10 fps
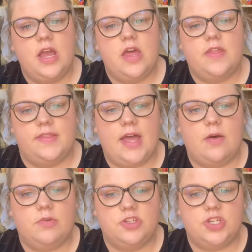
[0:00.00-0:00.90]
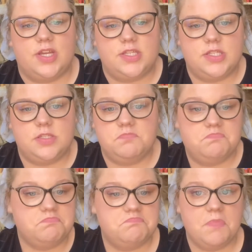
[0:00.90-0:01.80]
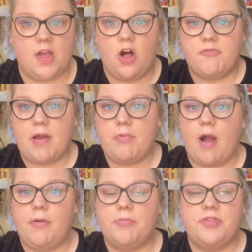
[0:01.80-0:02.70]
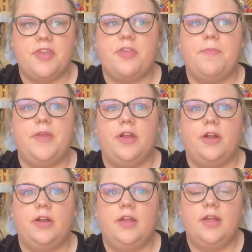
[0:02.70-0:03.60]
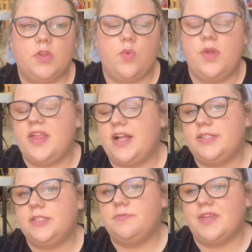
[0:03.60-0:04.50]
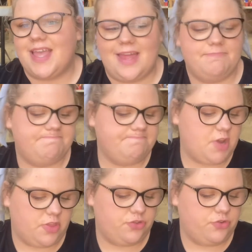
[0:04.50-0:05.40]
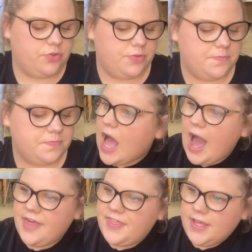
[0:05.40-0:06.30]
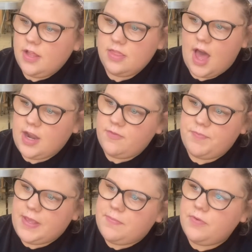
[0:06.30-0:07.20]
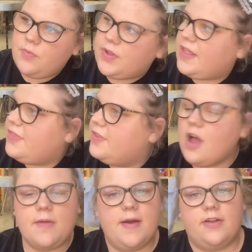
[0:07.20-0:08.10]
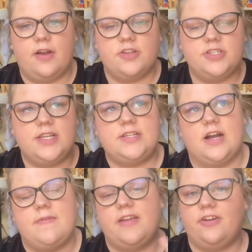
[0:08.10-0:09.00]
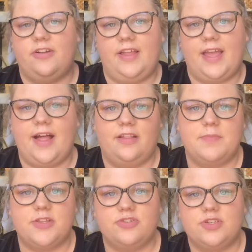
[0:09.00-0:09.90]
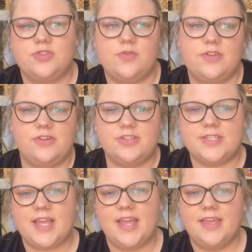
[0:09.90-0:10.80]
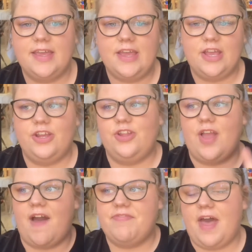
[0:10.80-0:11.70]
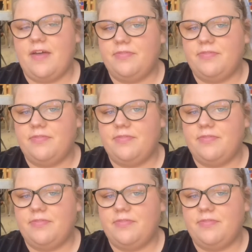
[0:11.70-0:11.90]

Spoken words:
that will just make all of my problems disappear, when that's, again, not the truth. I think a lot of people, when they talk about crushes, they talk about like your elementary school, and you're just like, you have that